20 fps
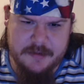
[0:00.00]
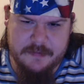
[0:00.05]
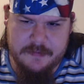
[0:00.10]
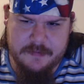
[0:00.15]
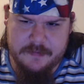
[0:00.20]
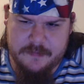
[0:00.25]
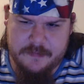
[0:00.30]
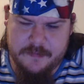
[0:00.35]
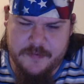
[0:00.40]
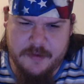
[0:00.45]

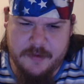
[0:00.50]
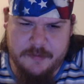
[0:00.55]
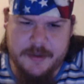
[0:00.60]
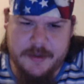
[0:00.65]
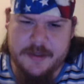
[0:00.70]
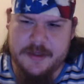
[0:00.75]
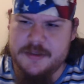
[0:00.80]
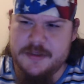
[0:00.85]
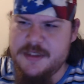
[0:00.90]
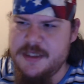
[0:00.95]
from it. There
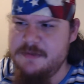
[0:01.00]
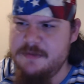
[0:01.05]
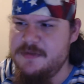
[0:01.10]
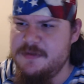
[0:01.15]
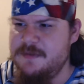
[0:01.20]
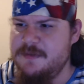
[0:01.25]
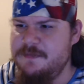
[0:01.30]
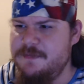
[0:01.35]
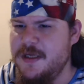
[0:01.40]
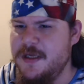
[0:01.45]
seems to
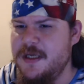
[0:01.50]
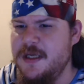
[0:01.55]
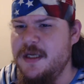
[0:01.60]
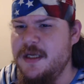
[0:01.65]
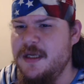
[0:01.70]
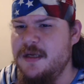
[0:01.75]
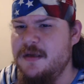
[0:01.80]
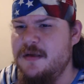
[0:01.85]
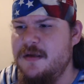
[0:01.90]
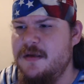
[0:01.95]
be
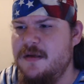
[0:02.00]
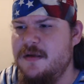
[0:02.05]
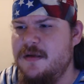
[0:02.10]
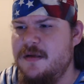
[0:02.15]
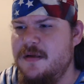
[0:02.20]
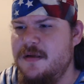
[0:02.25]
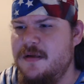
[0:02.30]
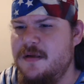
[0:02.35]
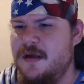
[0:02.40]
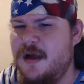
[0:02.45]

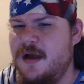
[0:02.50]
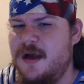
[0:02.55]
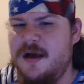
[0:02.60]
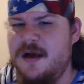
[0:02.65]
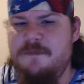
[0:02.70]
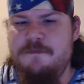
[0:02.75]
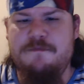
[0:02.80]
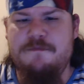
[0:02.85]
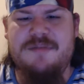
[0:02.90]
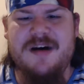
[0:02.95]
a
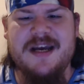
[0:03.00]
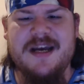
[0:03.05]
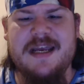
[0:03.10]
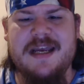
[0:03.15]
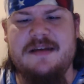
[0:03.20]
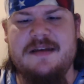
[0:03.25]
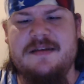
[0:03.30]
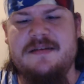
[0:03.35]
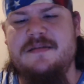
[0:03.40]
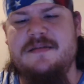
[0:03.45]
bite
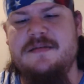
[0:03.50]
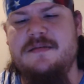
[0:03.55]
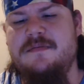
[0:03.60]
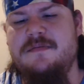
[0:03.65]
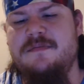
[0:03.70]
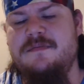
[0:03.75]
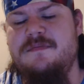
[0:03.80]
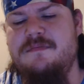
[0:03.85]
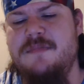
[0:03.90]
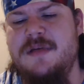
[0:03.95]

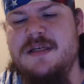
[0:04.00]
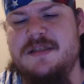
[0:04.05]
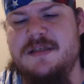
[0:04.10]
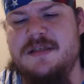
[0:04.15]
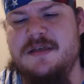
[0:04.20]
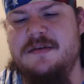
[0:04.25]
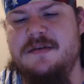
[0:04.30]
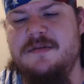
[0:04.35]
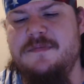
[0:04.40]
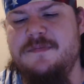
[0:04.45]
missing.
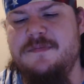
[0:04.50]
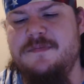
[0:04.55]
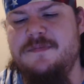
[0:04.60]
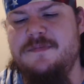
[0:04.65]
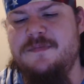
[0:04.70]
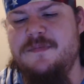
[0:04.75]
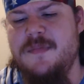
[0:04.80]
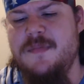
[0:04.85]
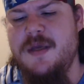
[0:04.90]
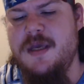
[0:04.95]

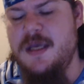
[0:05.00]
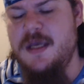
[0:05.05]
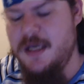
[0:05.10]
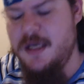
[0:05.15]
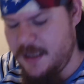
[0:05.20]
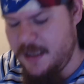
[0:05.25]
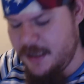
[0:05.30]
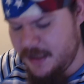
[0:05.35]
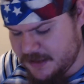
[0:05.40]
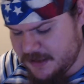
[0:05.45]
It
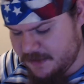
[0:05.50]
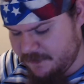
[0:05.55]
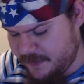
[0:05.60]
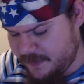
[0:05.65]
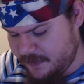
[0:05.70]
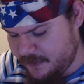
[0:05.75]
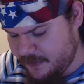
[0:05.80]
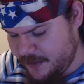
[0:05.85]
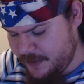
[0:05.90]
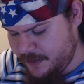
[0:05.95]
is a
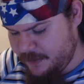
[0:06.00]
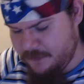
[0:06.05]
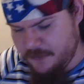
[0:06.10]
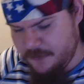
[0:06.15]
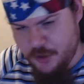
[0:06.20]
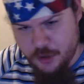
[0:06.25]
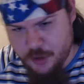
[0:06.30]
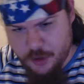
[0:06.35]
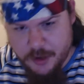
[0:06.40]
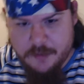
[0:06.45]
very
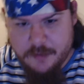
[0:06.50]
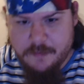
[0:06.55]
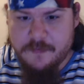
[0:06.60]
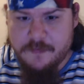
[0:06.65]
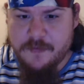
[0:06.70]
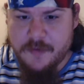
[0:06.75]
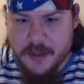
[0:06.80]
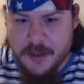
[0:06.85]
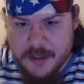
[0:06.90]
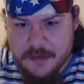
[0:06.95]
good
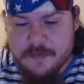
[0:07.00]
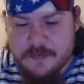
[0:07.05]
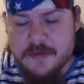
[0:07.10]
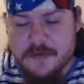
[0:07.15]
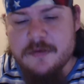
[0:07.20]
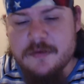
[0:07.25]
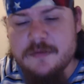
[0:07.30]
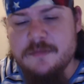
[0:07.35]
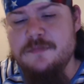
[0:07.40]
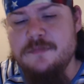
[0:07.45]
flavor.
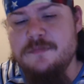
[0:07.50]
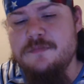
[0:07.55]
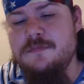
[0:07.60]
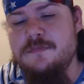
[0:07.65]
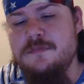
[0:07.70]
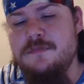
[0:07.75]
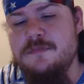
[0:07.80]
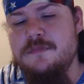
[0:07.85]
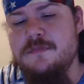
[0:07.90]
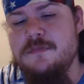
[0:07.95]

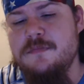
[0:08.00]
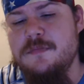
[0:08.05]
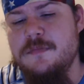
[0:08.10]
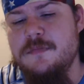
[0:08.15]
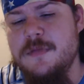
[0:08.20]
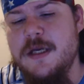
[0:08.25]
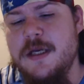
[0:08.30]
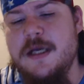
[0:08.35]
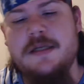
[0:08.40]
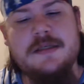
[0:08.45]

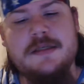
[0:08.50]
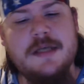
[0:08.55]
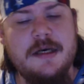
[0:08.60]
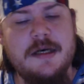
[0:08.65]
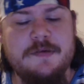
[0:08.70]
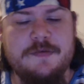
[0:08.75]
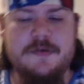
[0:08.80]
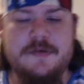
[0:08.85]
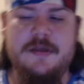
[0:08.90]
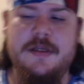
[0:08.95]
It
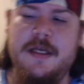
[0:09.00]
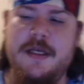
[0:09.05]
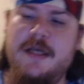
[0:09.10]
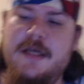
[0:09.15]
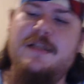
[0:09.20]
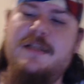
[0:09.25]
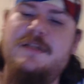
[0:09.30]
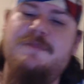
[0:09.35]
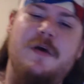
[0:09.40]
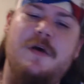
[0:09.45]
definitely is,
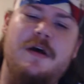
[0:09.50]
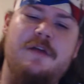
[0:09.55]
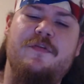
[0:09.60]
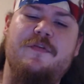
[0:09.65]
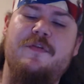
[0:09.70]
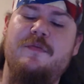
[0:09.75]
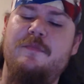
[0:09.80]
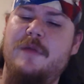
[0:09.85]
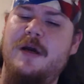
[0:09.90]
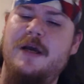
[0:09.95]
but for
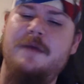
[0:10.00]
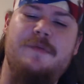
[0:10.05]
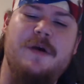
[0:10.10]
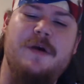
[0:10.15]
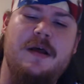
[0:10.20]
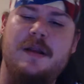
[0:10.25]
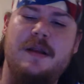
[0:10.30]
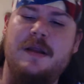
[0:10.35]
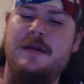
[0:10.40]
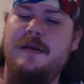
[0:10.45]
my
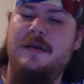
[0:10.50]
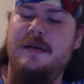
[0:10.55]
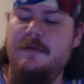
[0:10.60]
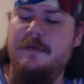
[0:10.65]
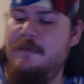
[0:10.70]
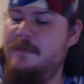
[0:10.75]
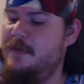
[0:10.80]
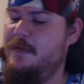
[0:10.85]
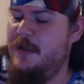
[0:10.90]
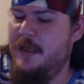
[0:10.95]
palate,
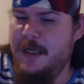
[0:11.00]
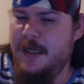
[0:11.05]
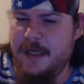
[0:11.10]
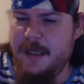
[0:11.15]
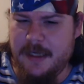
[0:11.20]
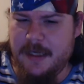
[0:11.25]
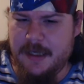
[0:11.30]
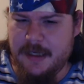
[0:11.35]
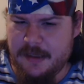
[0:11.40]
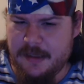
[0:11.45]

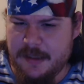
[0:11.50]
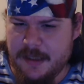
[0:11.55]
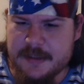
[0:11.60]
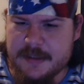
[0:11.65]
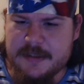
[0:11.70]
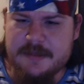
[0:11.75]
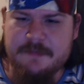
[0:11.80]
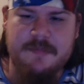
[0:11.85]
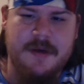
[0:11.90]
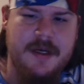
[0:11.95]
it needs a
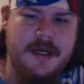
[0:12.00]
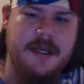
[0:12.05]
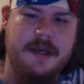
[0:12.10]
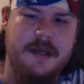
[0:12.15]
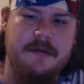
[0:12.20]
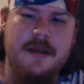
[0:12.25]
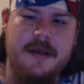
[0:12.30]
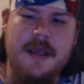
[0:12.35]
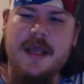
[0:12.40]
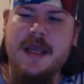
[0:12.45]
bite.
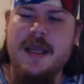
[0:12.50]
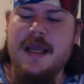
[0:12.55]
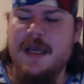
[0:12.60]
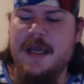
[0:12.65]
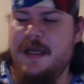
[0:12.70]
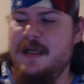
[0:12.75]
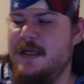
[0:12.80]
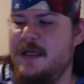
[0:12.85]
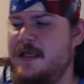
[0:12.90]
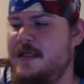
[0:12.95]
It
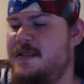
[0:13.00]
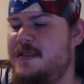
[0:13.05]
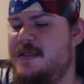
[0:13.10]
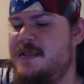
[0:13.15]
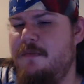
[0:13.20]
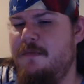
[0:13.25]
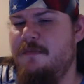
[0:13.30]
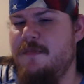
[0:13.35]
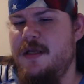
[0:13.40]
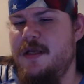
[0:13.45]
needs
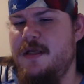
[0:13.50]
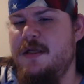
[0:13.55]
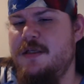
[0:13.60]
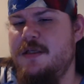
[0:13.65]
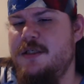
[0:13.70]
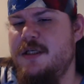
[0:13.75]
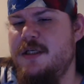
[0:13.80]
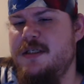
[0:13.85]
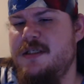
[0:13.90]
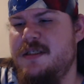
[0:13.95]
something to
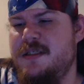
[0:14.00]
just,